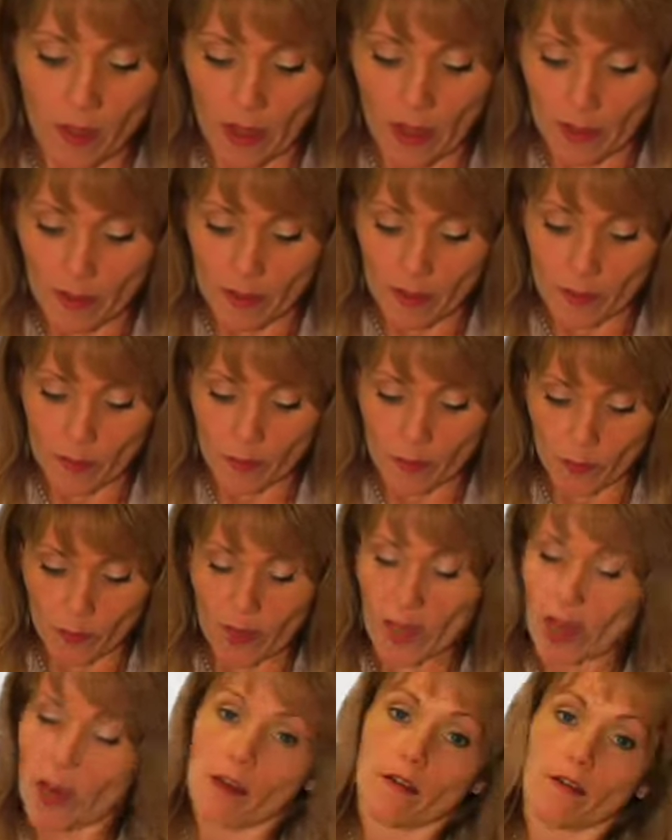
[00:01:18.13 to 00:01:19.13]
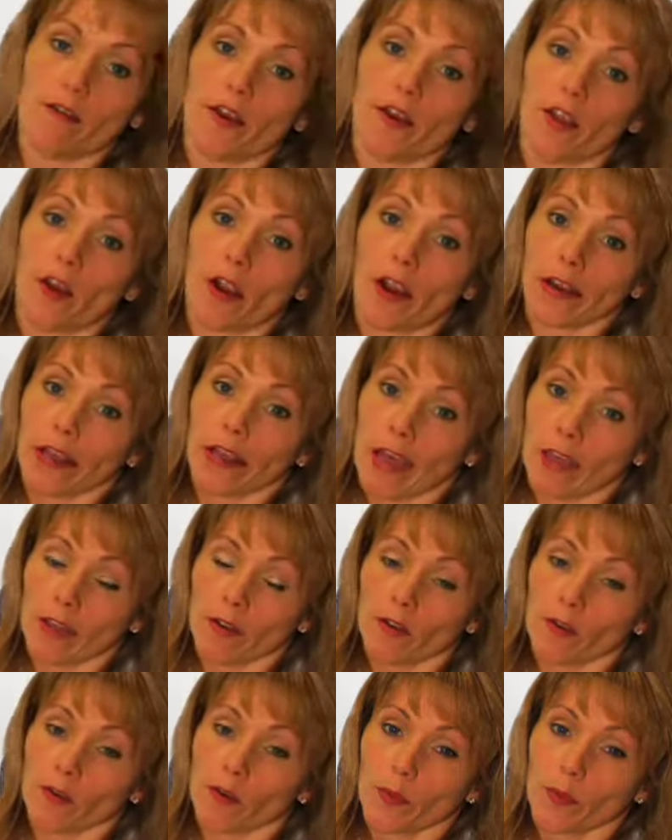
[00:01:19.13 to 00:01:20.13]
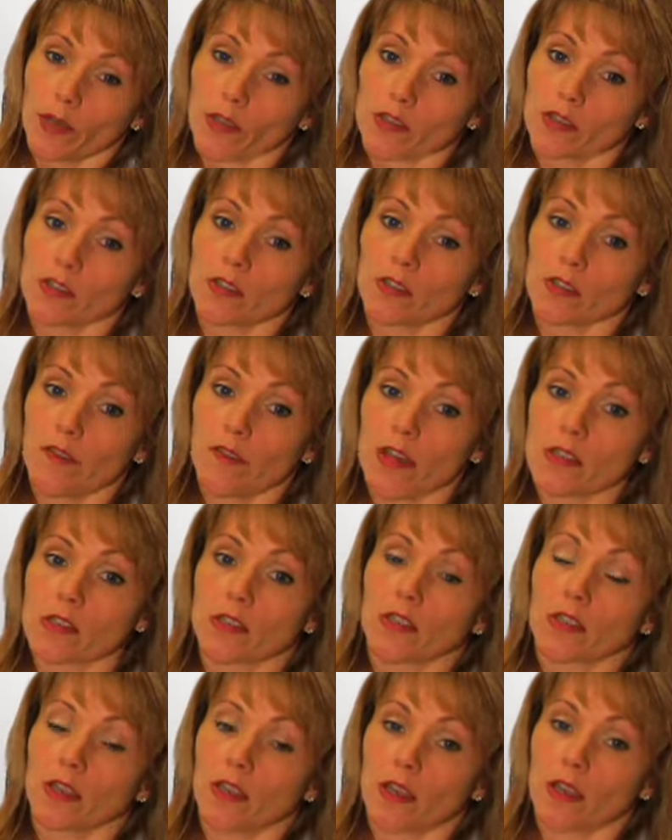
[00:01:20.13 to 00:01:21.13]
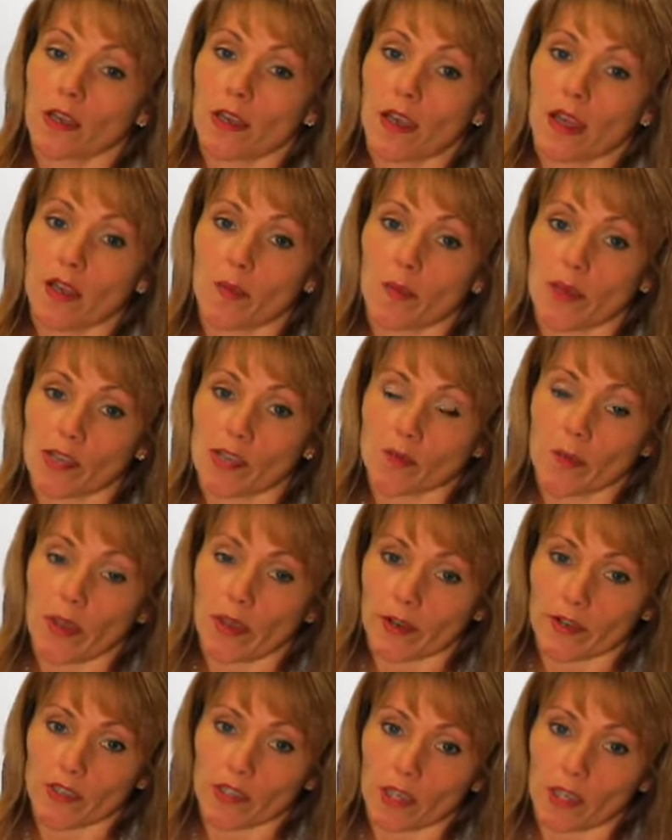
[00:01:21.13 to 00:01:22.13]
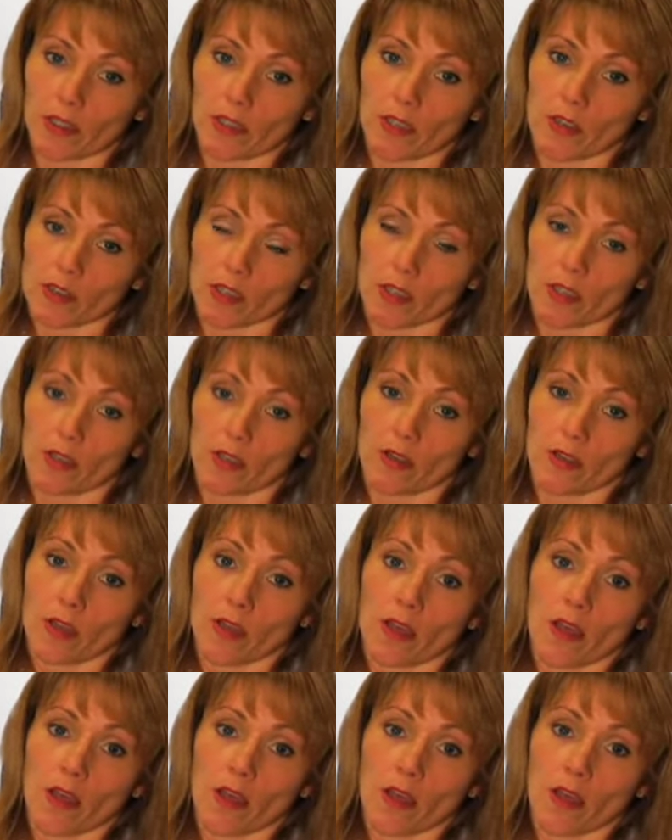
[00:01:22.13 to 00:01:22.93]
we have an RN who works in the device clinic, and a pacemaker technician.